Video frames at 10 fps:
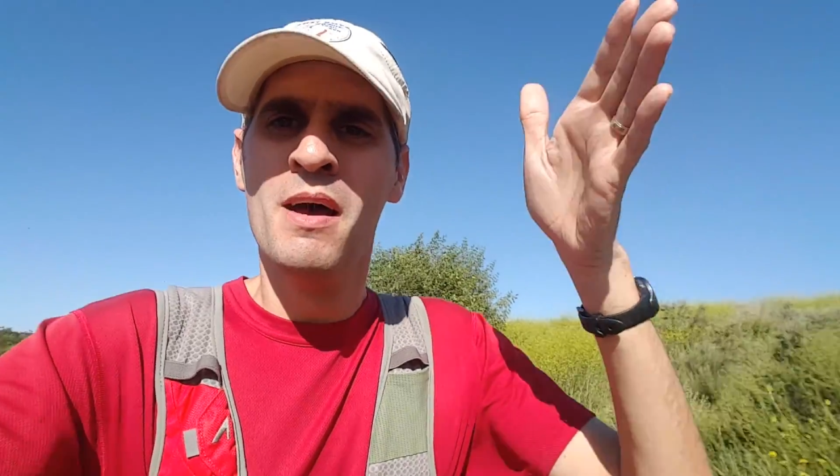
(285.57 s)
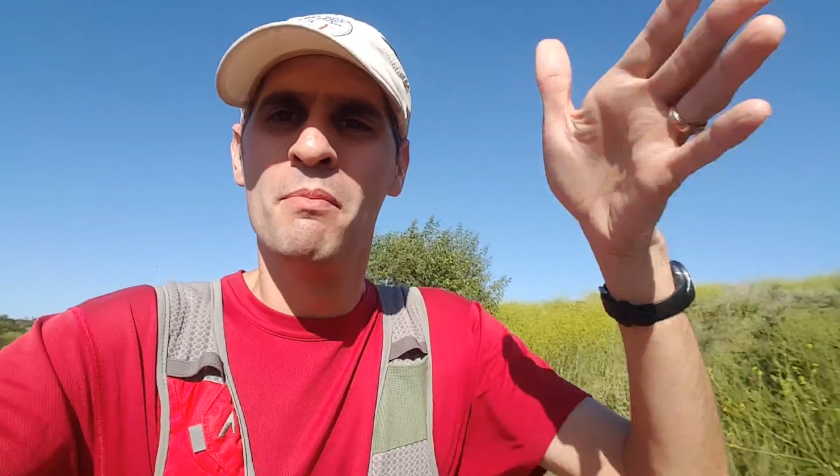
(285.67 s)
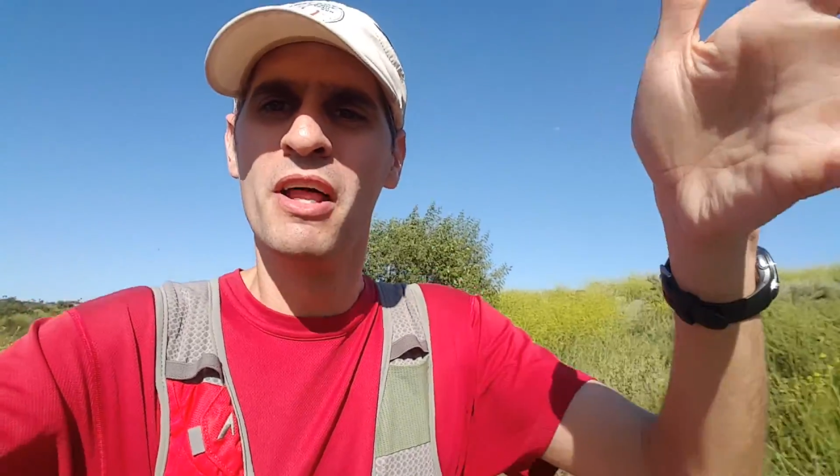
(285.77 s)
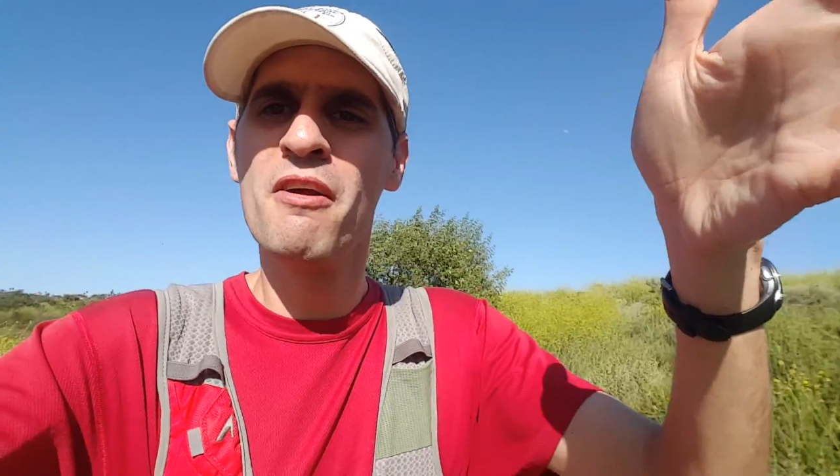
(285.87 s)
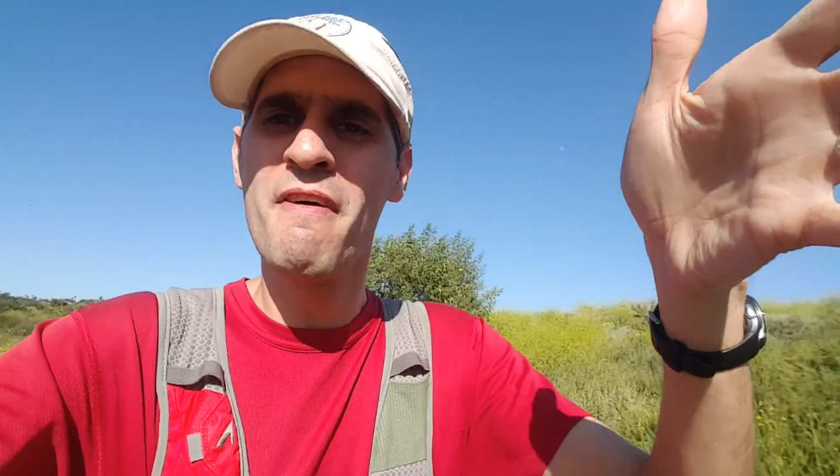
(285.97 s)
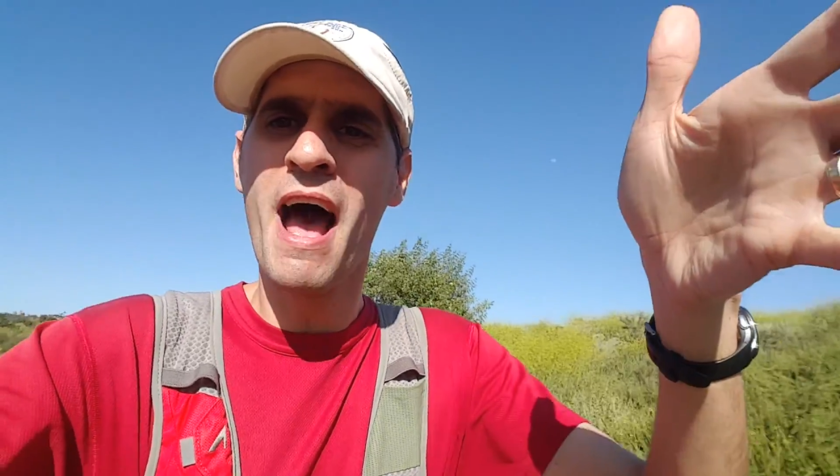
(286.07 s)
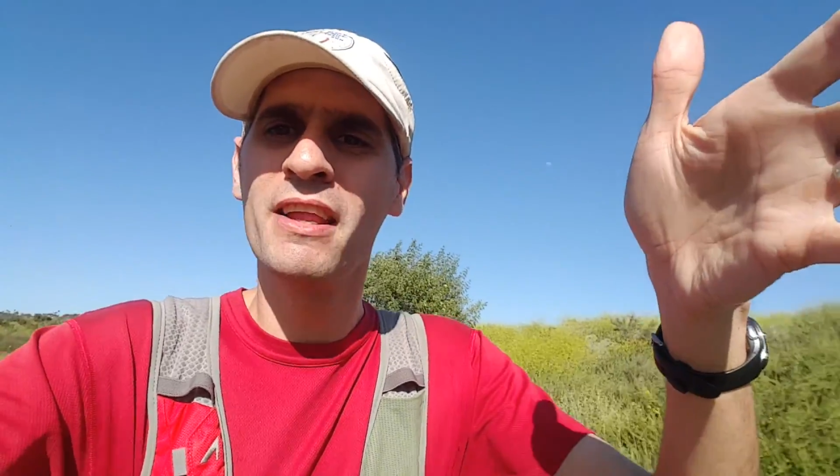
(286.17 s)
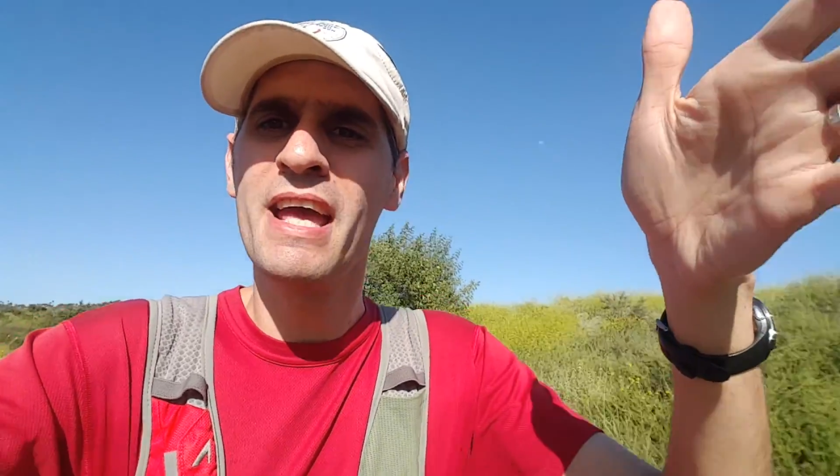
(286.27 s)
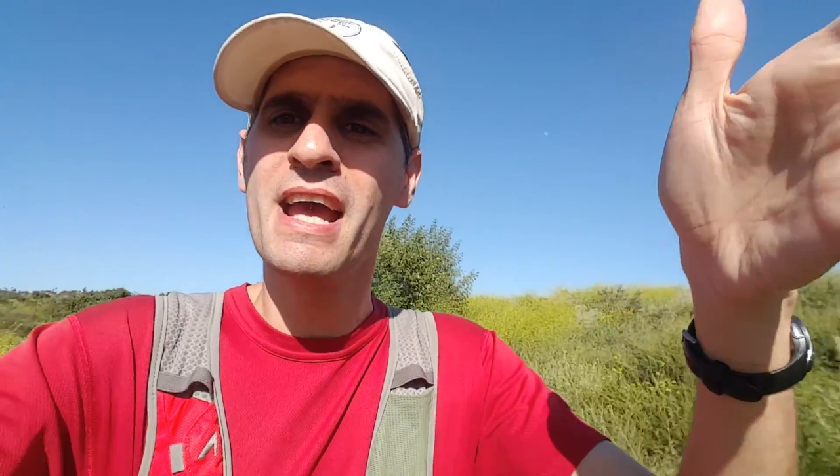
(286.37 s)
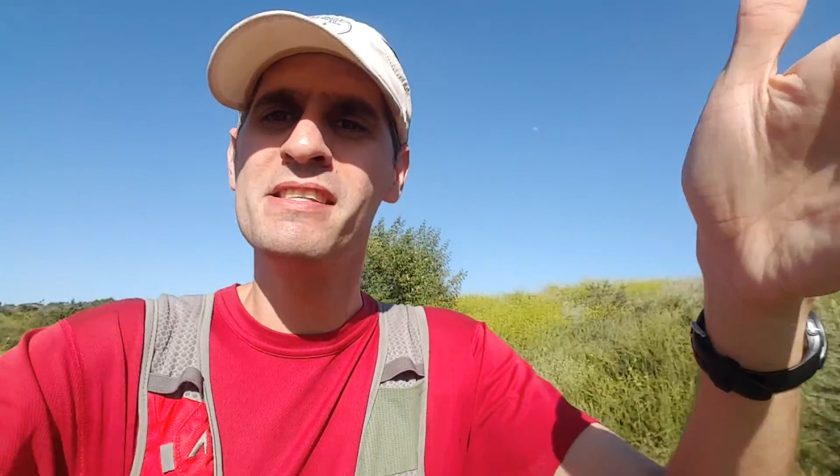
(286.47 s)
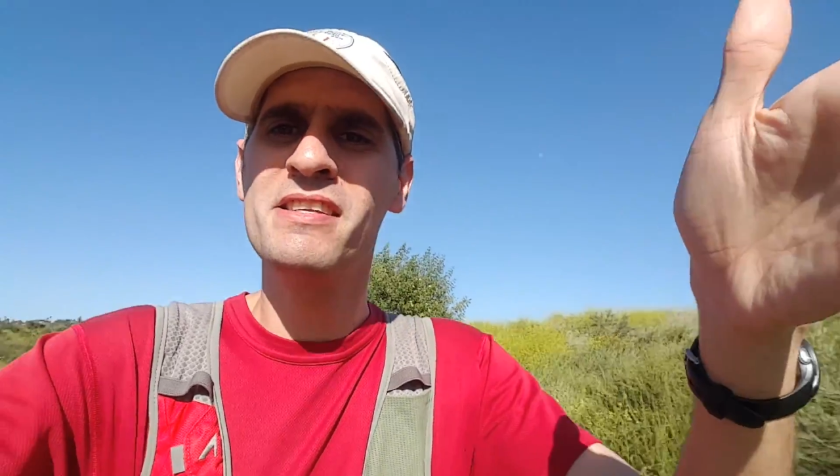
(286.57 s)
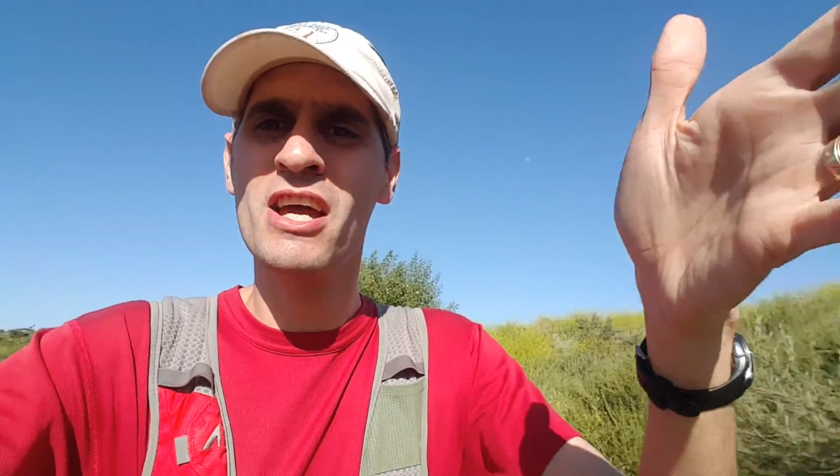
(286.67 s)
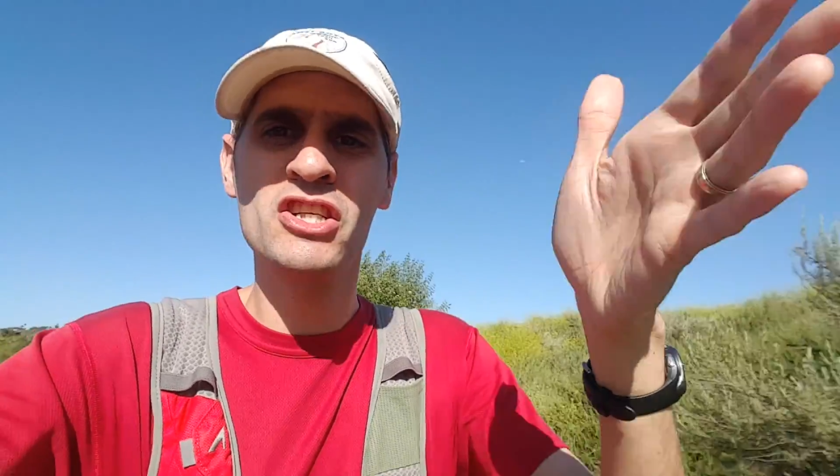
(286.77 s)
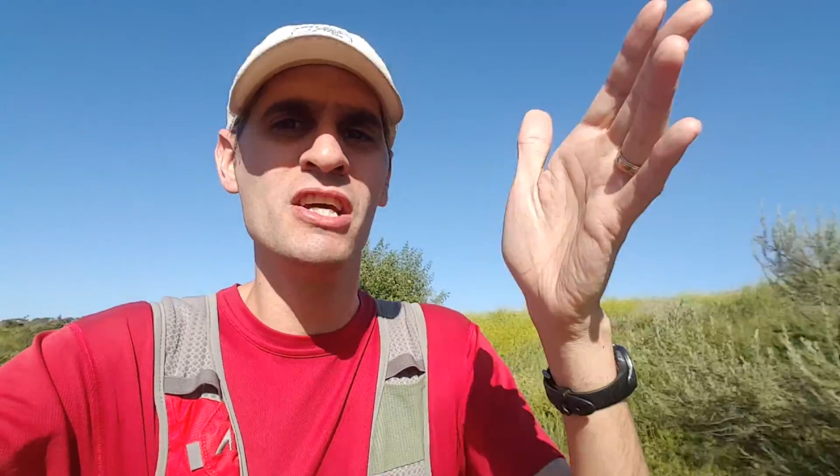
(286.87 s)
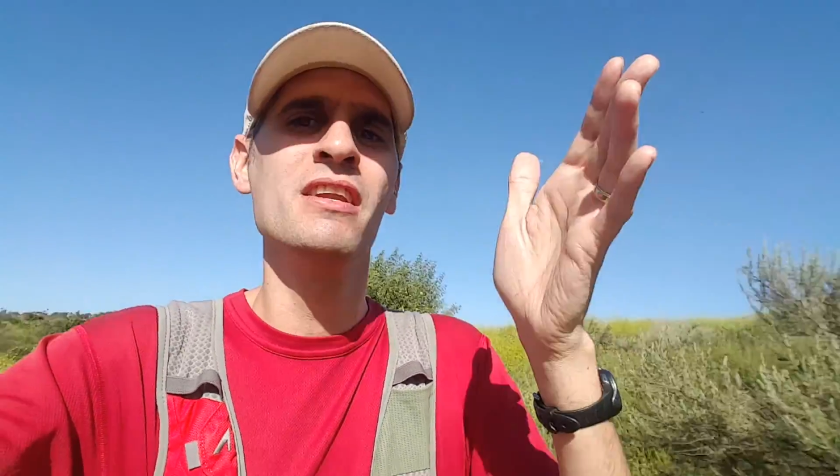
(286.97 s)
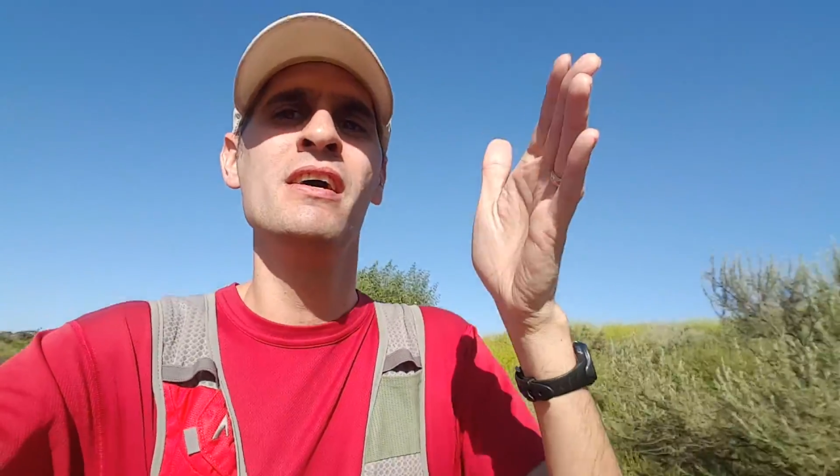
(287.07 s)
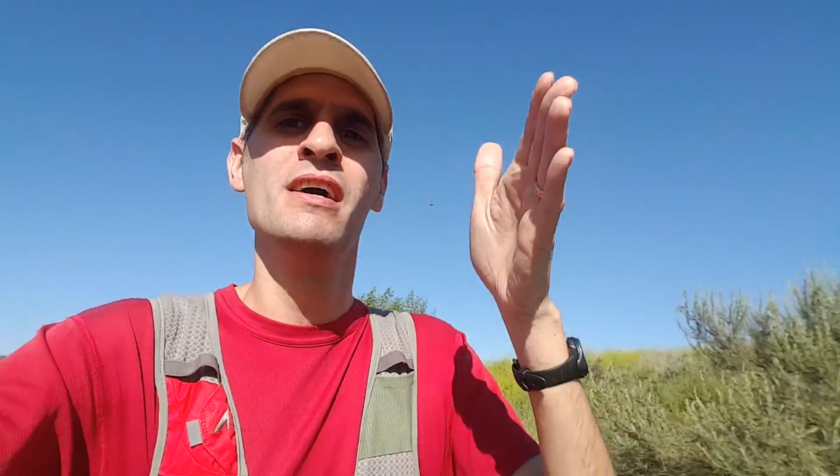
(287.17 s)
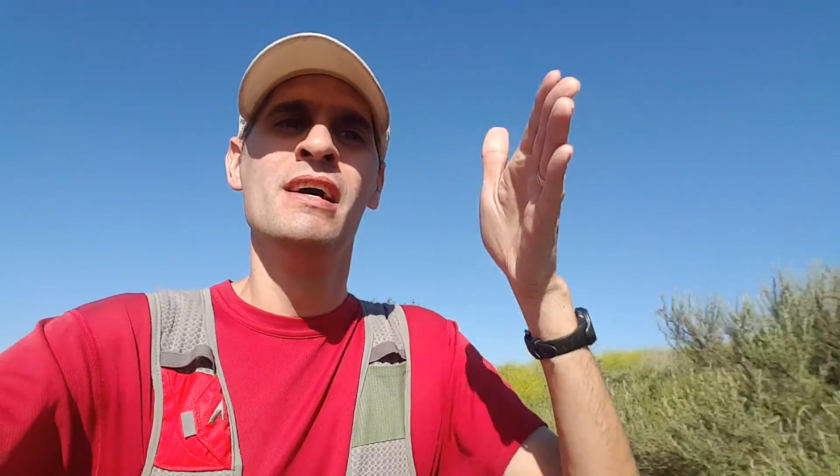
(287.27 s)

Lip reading: Blair Valley Aid Station.